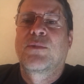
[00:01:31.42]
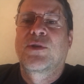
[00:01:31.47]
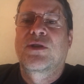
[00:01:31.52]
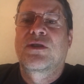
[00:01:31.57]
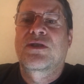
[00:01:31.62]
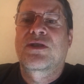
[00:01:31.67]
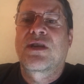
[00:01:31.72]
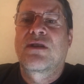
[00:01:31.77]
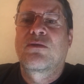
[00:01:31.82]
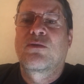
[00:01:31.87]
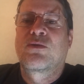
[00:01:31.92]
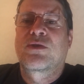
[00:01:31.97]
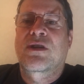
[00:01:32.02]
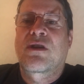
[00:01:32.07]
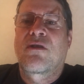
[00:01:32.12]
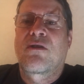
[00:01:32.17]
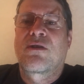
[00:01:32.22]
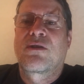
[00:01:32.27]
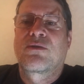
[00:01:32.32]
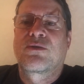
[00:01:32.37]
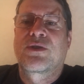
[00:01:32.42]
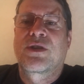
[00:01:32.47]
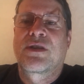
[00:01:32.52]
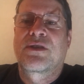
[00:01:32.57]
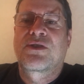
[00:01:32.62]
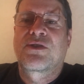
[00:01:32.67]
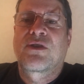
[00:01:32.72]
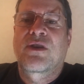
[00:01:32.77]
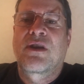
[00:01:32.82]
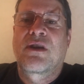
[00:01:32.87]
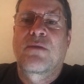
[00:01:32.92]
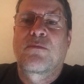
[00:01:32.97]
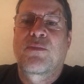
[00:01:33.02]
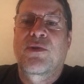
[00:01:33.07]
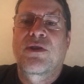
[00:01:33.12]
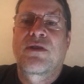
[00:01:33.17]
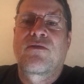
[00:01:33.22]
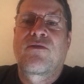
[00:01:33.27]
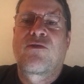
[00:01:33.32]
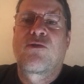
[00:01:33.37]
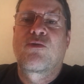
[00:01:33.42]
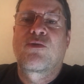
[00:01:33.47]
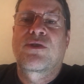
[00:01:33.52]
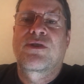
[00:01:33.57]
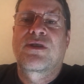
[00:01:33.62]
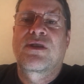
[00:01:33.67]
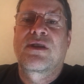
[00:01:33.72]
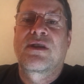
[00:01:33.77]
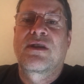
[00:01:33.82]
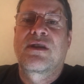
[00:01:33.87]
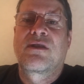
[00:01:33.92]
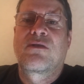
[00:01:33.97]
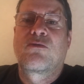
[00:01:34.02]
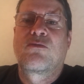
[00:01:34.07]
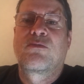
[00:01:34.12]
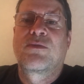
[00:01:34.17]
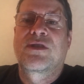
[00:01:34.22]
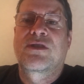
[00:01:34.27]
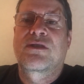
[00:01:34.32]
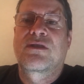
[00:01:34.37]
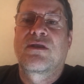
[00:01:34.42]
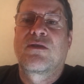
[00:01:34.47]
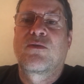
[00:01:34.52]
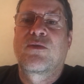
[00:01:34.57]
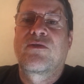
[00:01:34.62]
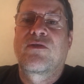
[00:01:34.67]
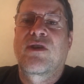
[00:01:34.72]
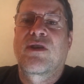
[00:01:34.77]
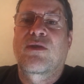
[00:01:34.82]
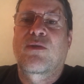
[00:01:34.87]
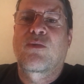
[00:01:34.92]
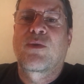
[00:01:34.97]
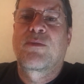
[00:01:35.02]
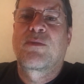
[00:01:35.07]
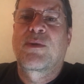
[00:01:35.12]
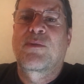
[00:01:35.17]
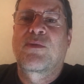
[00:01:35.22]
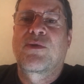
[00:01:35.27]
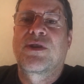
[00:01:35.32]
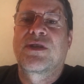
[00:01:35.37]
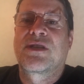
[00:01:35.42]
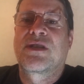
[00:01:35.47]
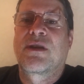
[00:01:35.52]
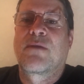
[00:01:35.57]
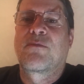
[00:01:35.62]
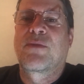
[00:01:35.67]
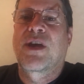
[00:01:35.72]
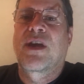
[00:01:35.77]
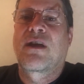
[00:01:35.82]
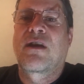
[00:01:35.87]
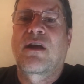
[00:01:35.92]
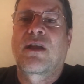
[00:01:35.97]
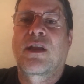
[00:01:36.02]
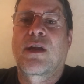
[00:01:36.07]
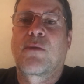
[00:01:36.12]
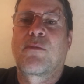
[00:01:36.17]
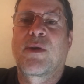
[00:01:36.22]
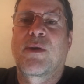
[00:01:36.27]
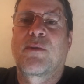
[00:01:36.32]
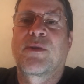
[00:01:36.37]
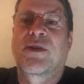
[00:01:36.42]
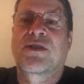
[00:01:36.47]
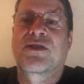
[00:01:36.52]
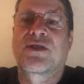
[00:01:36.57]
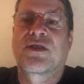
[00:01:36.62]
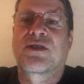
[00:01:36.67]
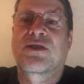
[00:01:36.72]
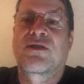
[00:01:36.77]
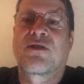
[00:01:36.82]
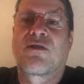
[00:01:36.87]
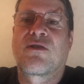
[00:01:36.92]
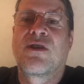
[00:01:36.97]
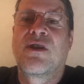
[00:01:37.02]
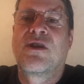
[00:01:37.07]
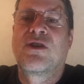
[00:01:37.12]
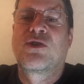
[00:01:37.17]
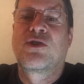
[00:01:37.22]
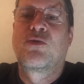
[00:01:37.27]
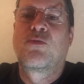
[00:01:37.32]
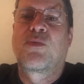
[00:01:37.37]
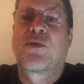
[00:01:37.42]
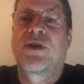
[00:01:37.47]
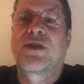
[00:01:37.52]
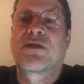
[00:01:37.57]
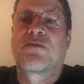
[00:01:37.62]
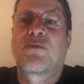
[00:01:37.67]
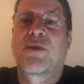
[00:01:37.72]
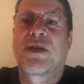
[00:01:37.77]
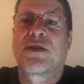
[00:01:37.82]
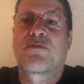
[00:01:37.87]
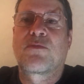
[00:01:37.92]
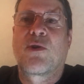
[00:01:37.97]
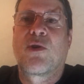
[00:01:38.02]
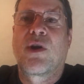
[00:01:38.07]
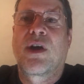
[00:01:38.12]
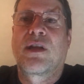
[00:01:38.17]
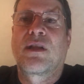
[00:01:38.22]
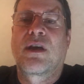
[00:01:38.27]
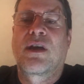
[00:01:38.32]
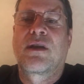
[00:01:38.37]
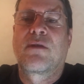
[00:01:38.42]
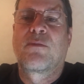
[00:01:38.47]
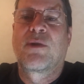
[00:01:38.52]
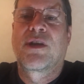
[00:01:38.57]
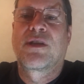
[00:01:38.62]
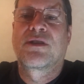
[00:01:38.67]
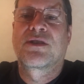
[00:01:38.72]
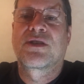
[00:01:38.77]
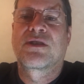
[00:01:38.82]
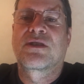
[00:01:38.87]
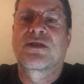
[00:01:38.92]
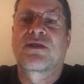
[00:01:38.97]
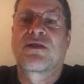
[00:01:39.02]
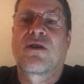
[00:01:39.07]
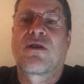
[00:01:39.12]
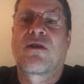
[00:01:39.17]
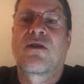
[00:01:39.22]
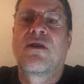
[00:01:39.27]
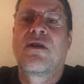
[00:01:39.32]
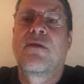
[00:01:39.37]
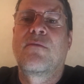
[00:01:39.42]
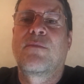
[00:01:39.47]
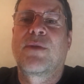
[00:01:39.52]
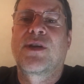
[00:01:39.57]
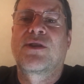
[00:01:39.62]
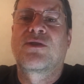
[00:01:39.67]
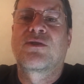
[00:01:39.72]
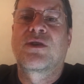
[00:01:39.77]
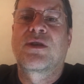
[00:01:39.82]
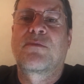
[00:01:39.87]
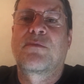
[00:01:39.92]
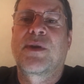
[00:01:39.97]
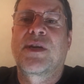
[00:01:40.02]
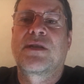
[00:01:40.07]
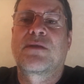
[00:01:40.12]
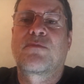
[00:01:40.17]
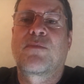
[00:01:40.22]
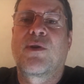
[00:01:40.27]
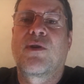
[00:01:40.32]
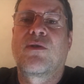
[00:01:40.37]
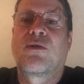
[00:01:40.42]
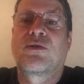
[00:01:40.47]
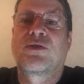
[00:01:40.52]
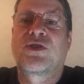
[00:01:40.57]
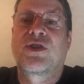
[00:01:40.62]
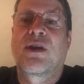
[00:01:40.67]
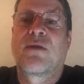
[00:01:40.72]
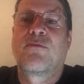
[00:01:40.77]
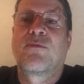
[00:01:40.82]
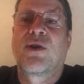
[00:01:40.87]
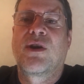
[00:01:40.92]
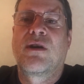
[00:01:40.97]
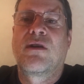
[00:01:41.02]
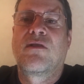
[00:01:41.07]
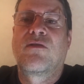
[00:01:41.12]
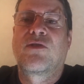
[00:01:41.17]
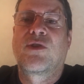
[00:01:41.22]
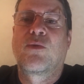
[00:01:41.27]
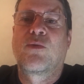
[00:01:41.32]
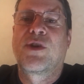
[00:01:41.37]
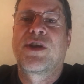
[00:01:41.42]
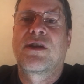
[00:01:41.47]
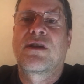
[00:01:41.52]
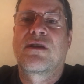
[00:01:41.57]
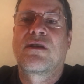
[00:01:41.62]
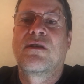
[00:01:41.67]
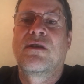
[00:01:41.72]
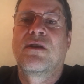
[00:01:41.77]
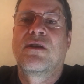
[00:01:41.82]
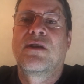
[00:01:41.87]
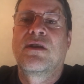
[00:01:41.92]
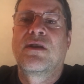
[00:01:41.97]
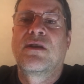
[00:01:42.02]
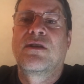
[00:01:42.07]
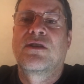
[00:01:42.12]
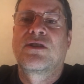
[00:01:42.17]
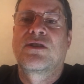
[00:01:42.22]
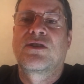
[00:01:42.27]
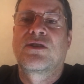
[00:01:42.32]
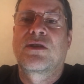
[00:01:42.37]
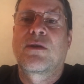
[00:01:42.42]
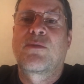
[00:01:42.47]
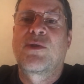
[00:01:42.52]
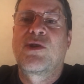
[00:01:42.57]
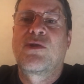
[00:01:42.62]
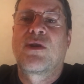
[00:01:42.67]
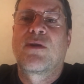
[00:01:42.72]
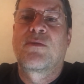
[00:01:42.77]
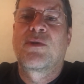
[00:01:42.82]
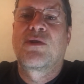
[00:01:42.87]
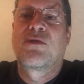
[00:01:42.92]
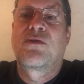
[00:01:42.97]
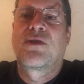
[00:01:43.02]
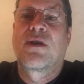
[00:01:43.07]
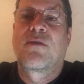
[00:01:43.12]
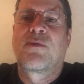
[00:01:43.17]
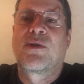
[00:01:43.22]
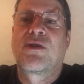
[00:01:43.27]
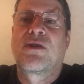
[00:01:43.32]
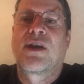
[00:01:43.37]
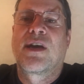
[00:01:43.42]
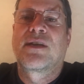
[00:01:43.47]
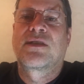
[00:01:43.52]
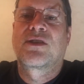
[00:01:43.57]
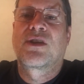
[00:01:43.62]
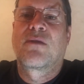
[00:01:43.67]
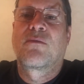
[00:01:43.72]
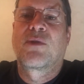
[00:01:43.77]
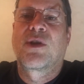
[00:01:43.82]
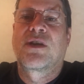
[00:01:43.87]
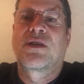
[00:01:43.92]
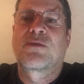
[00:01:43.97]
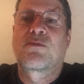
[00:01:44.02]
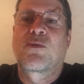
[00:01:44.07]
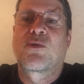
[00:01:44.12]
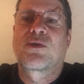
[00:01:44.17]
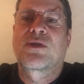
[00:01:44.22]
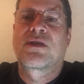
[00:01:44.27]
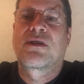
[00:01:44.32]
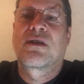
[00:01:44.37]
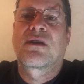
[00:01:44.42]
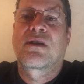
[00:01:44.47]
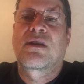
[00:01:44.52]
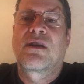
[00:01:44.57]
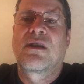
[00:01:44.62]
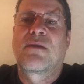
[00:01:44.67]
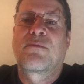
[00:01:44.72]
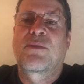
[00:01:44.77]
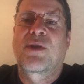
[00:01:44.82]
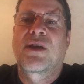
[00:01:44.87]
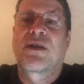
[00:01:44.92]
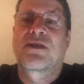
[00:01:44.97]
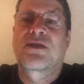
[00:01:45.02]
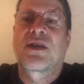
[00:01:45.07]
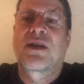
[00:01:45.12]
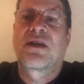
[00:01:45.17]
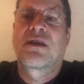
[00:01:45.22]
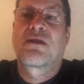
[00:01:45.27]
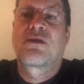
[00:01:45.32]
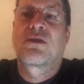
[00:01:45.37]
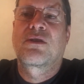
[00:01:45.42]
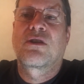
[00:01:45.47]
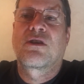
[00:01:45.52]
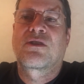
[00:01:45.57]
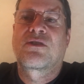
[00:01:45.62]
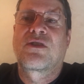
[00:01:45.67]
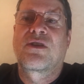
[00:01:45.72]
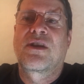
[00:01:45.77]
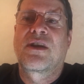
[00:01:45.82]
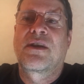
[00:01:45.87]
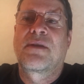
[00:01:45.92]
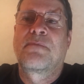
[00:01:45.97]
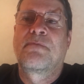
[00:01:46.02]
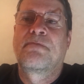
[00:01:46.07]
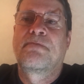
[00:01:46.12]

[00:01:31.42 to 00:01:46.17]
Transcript: the St. Louis Cardinals, that's your comp play for today. It'll miss out. We've got three big plays in the NBA, highlighted by a big six star. Two plays in baseball, highlighted by a six star. Major League Baseball gem of the week. www.gemlinesports.com. Thanks and good luck today.